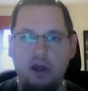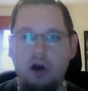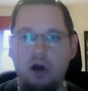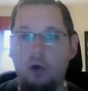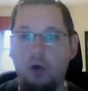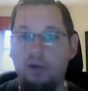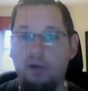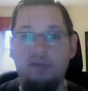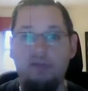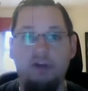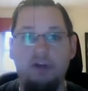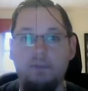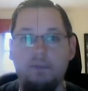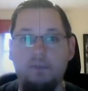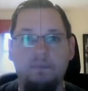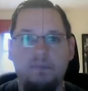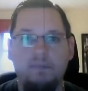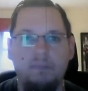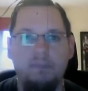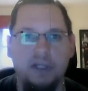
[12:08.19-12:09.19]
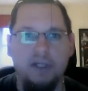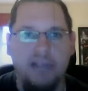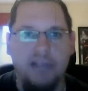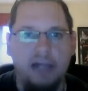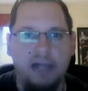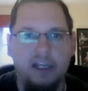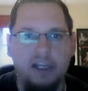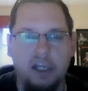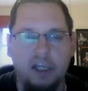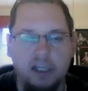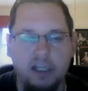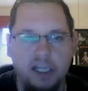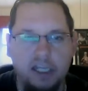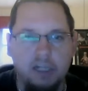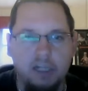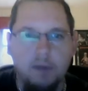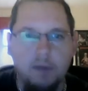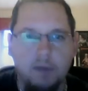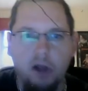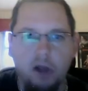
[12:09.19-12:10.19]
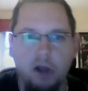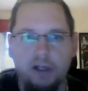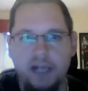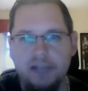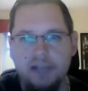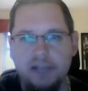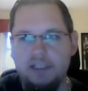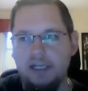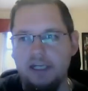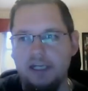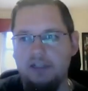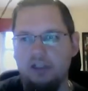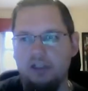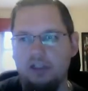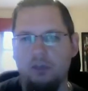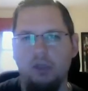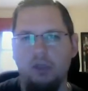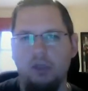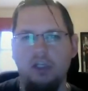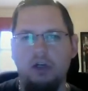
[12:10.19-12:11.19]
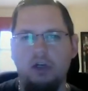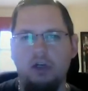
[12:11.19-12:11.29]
or even Metallica, Kill 'Em All in 1983.